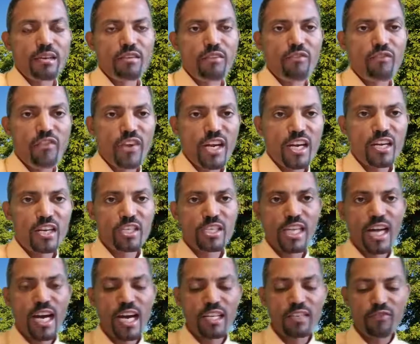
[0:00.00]
Fear
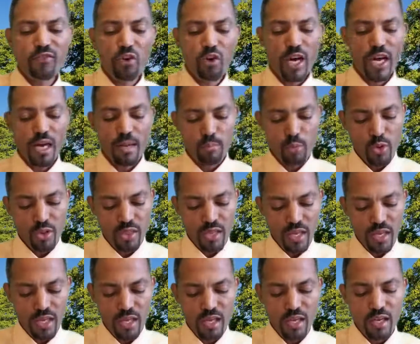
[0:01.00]
not, for I am with
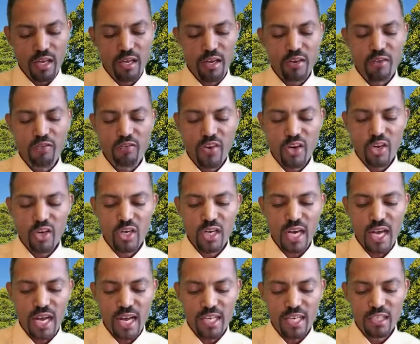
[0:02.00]
thee. Fear
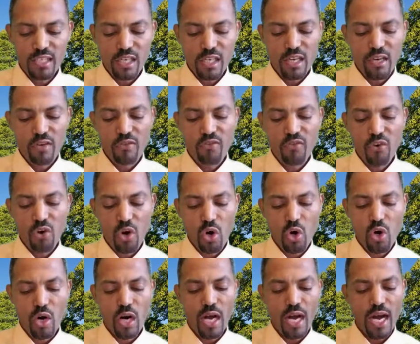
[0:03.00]
not,
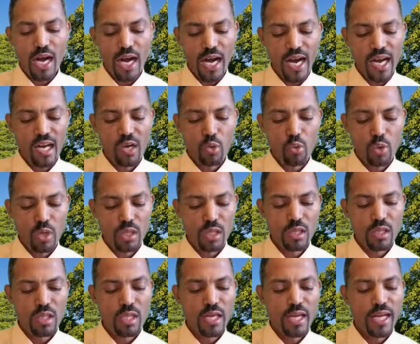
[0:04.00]
for I
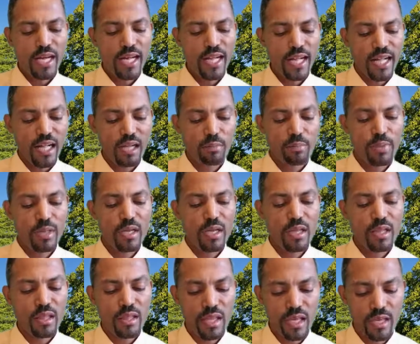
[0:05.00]
will help
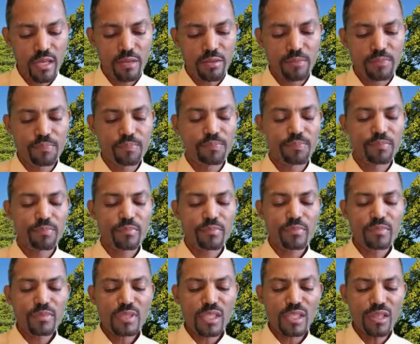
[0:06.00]
thee."
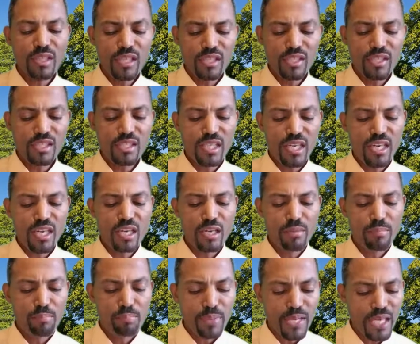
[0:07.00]
This is the
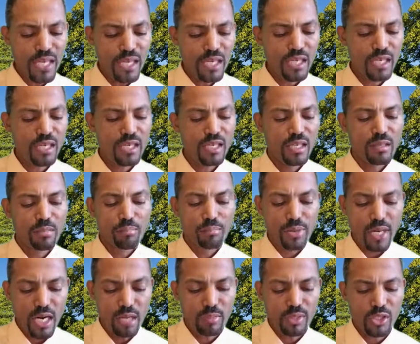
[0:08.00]
big
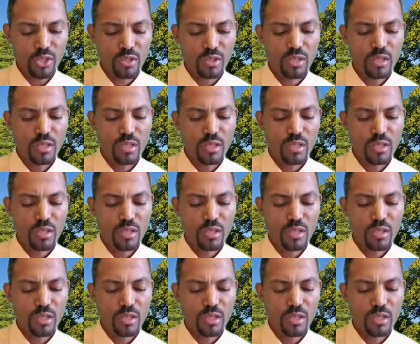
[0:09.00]
promise